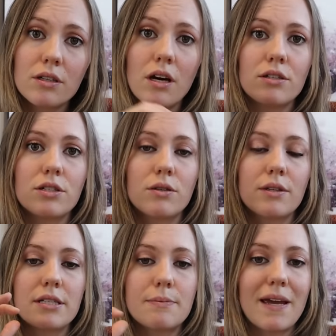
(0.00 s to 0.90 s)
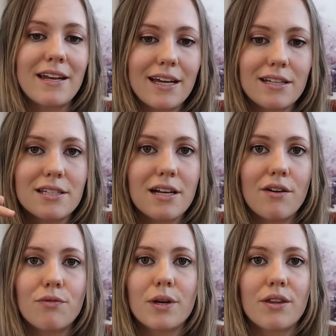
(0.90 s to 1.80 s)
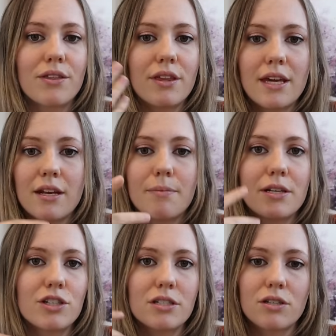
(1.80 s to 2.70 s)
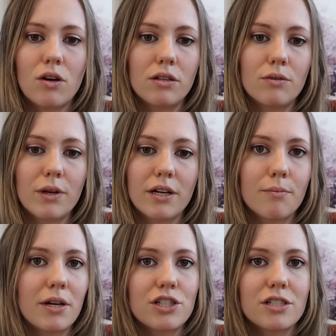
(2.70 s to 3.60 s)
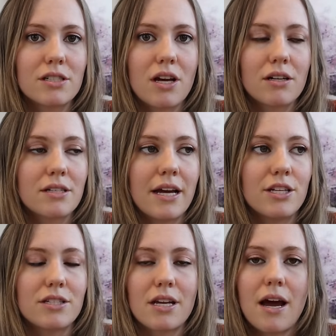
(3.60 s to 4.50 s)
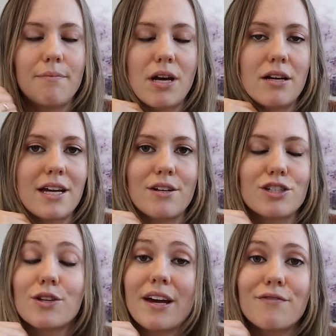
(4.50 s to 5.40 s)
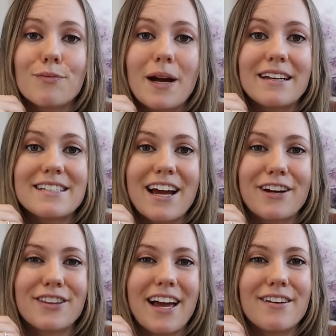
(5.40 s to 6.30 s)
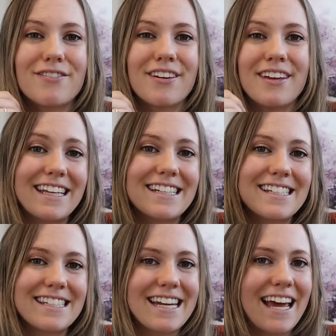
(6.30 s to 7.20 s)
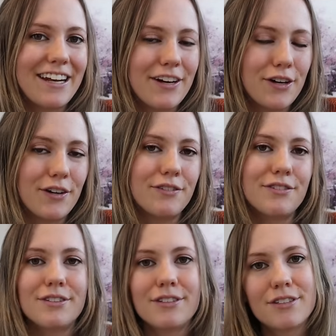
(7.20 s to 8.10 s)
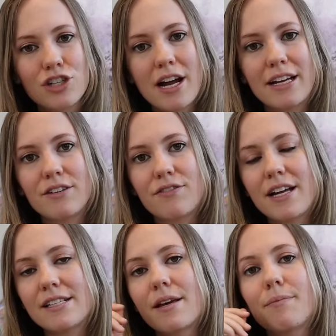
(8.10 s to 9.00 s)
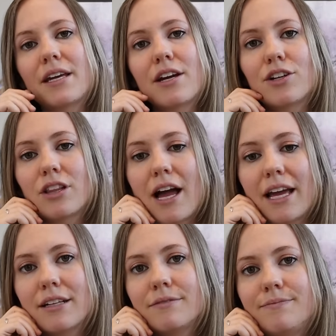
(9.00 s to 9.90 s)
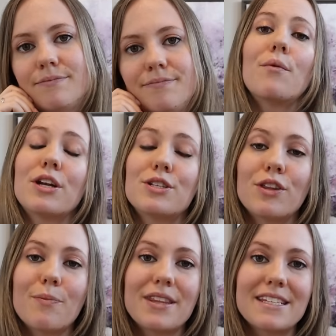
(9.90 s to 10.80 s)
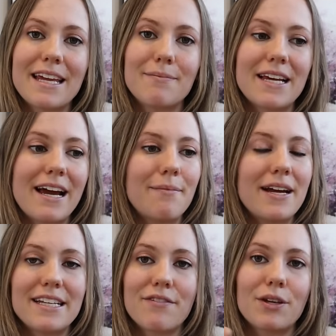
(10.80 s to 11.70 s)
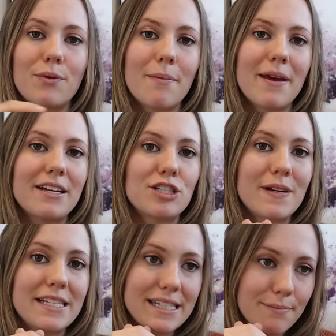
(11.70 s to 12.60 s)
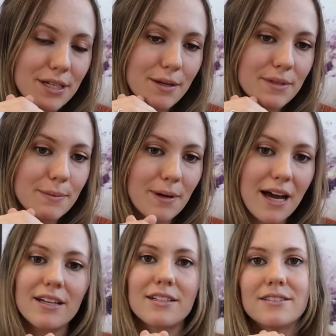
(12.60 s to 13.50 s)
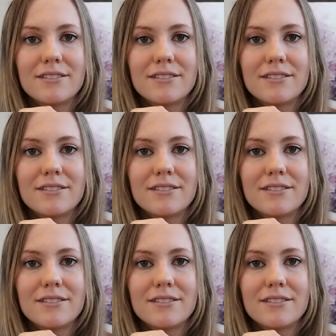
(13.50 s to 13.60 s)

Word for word: not do this band-aid stuff with eat a bunch of salt and wear compression socks. I just, I'm not down to do that for my entire life. Instead of trying to find something underlying. I want to do them at the same time. I definitely want to manage my symptoms, but